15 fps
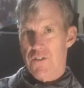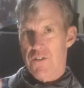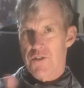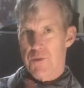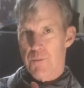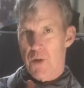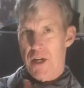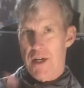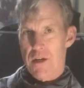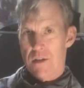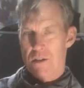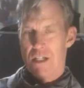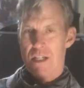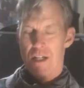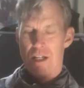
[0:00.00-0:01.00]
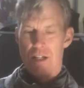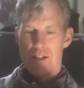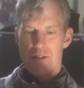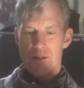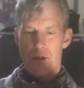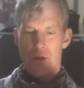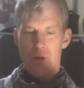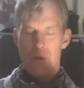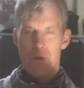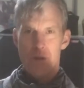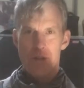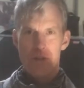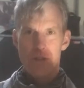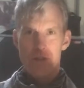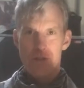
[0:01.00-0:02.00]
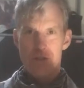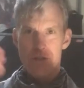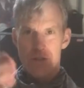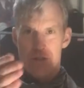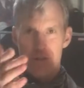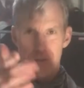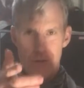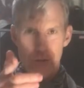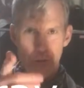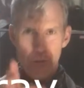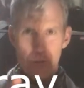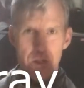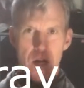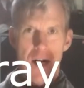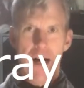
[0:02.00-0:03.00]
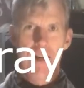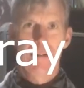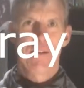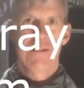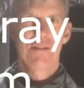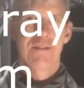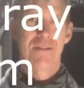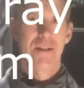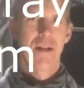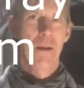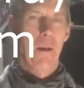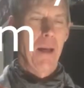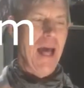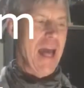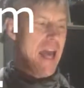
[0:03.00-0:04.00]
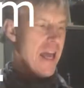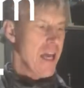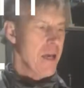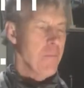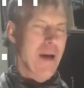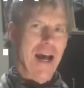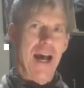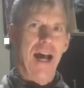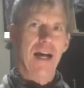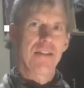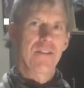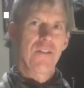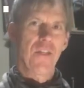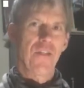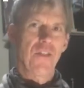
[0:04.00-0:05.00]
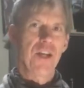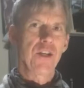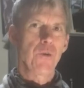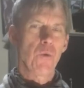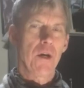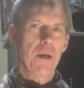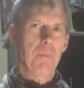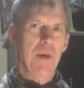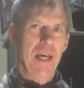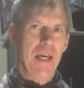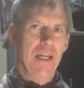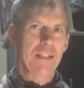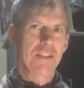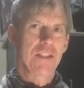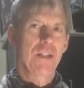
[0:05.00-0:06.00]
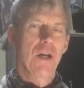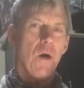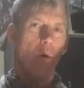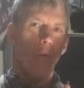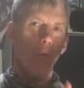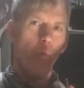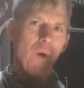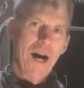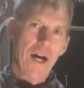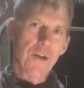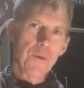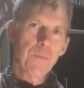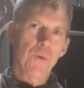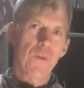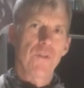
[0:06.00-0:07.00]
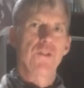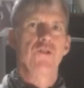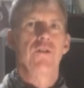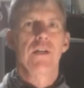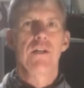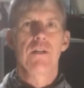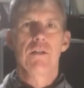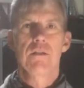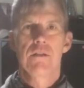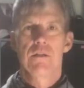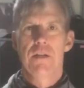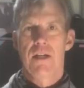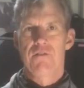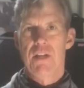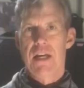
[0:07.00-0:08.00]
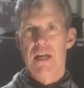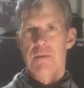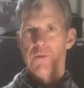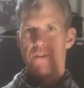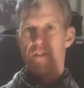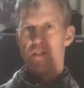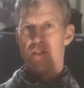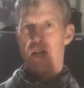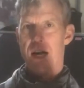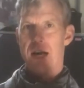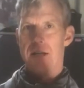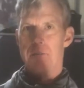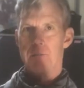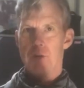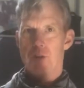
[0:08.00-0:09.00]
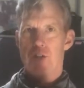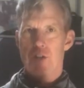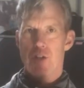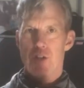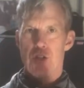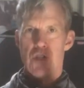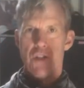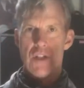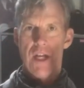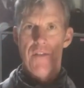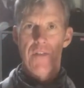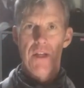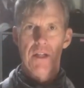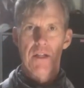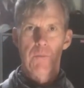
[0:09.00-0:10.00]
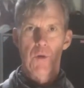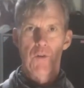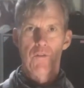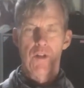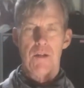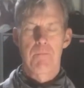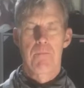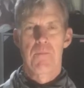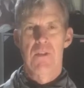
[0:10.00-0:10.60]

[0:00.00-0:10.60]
the sprayer. So do not aim at the thing you want to paint while you pull the trigger. You have to aim to the side and then come over it.